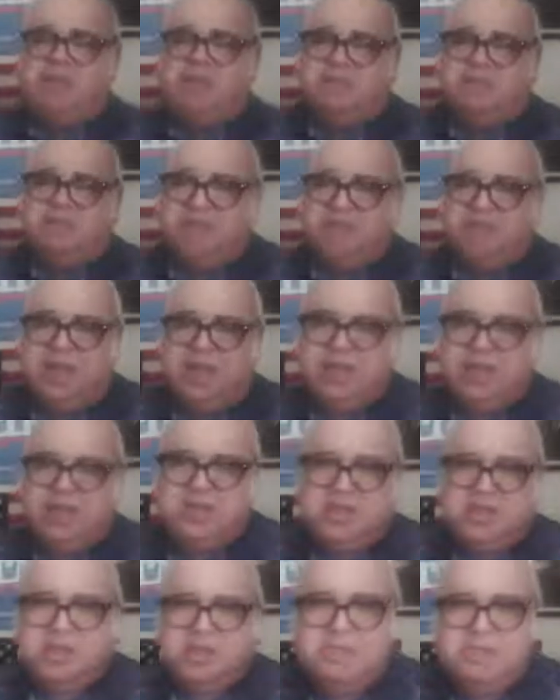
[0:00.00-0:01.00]
of
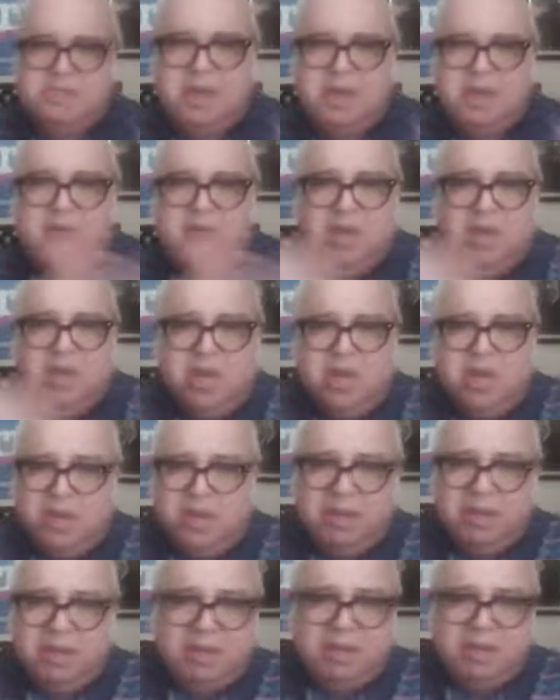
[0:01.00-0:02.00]
opinions about
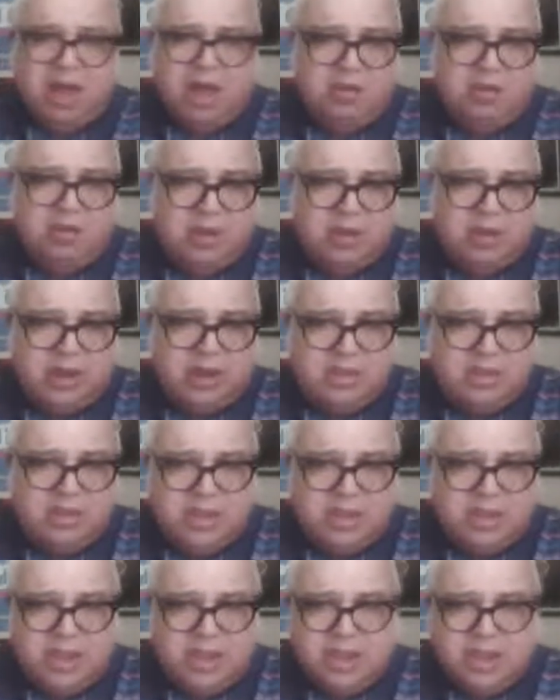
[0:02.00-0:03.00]
Kyle
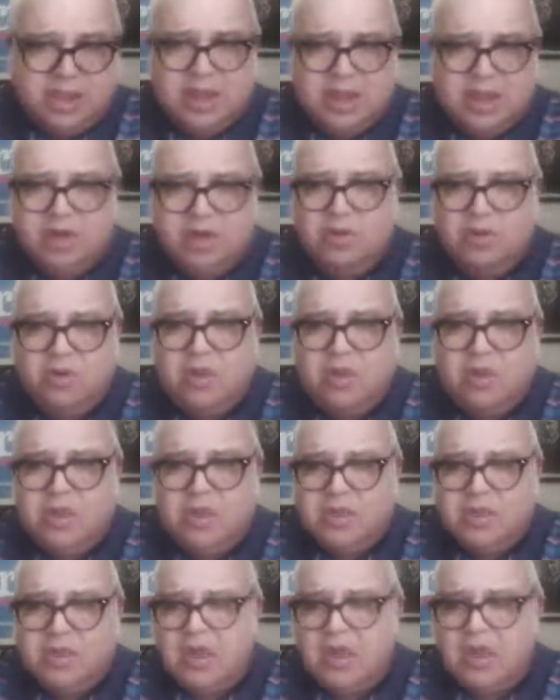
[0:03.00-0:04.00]
Kulinski,
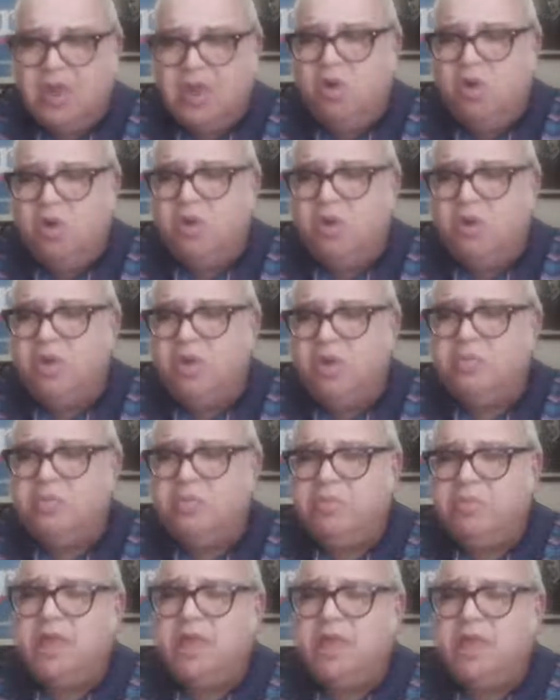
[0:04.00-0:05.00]
saying, "Oh, he was
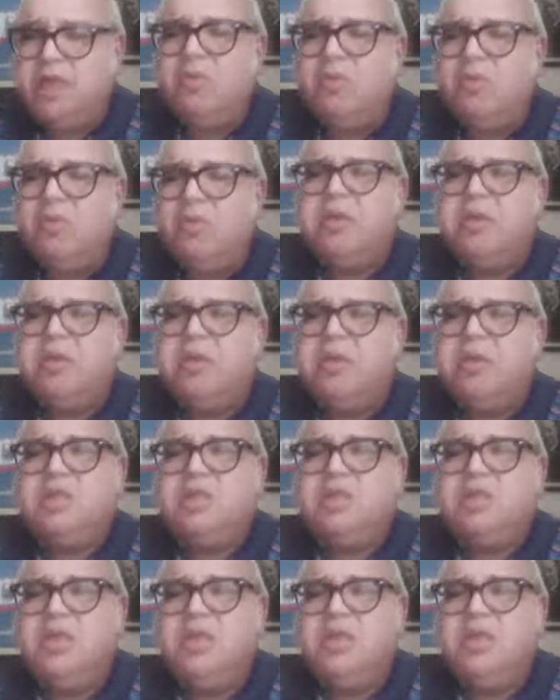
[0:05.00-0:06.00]
a coward because
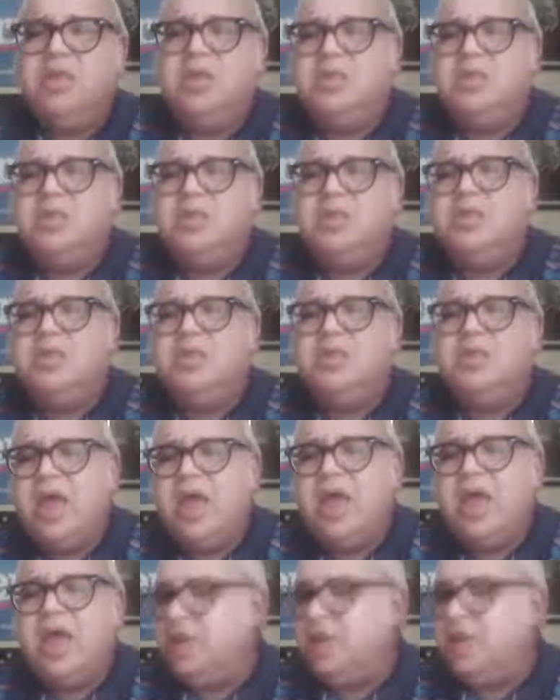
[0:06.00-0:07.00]
of this and this and
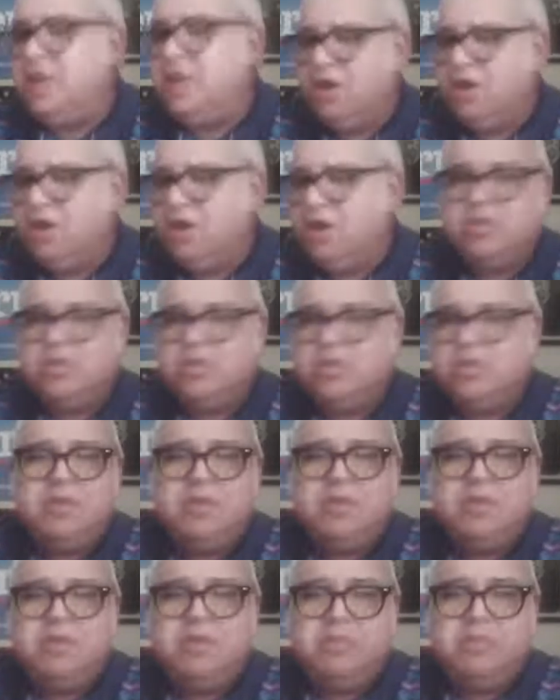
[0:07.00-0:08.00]
that," and some
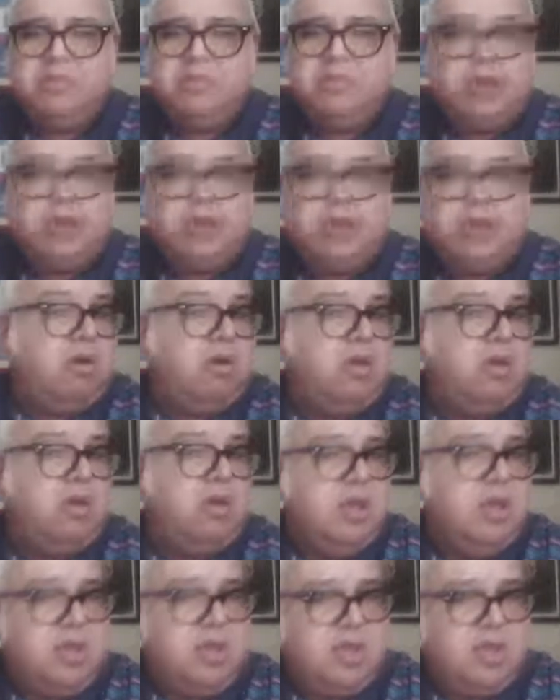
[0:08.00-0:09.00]
people be like, "Oh,
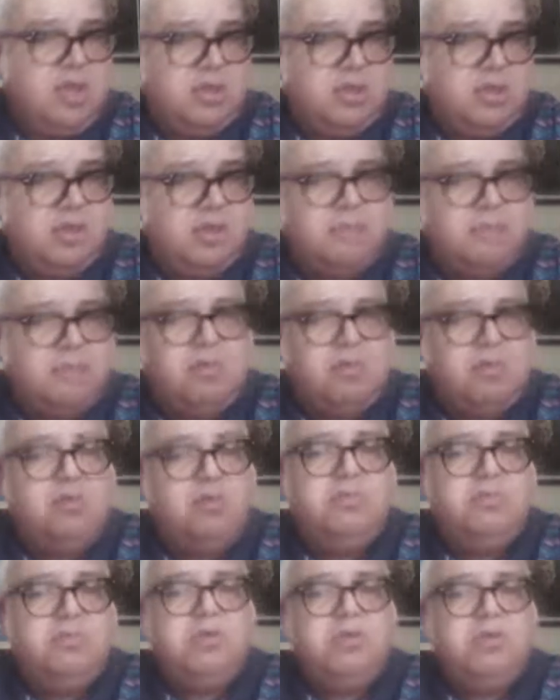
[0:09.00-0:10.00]
it's a
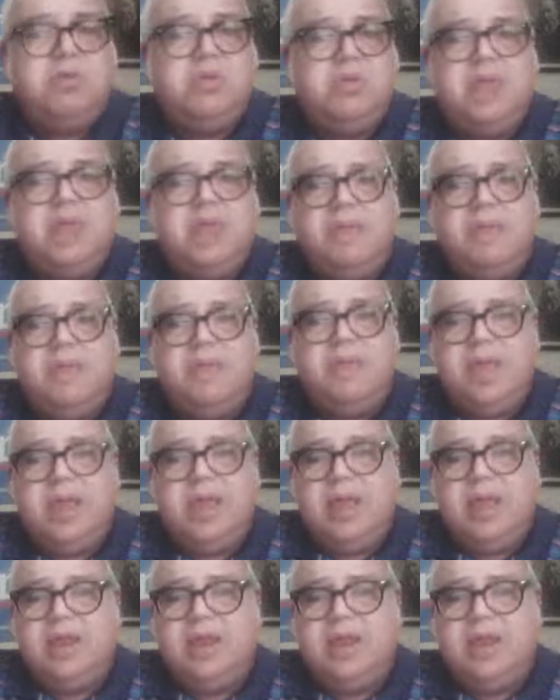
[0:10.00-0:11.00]
bold move that he
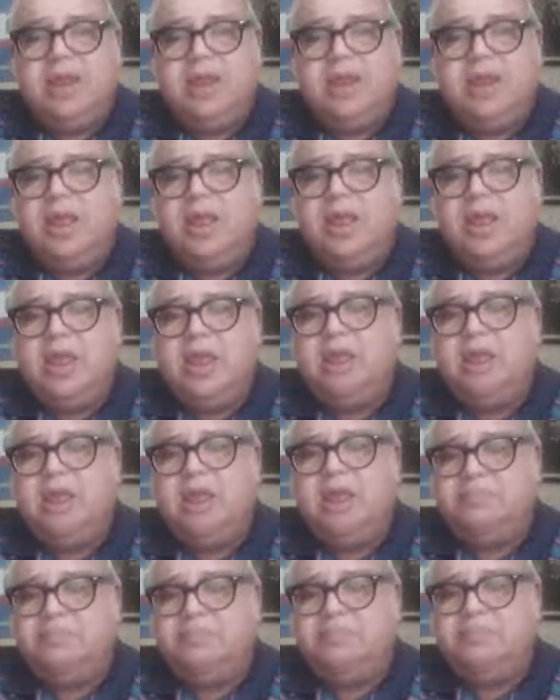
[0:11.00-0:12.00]
made," and
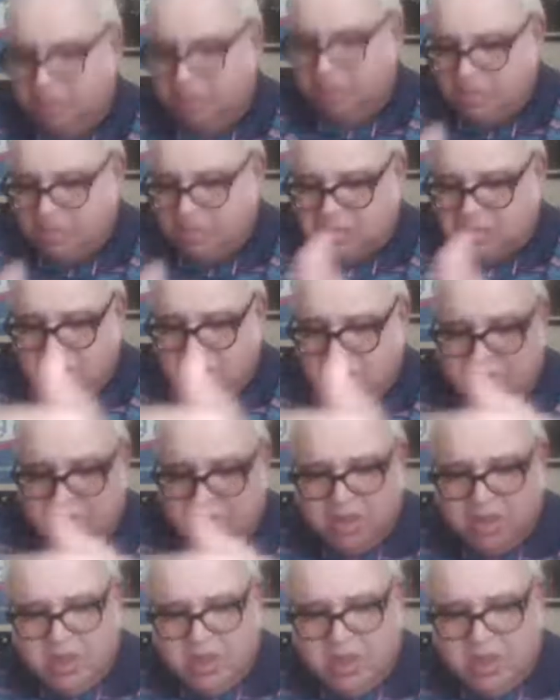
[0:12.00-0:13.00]
so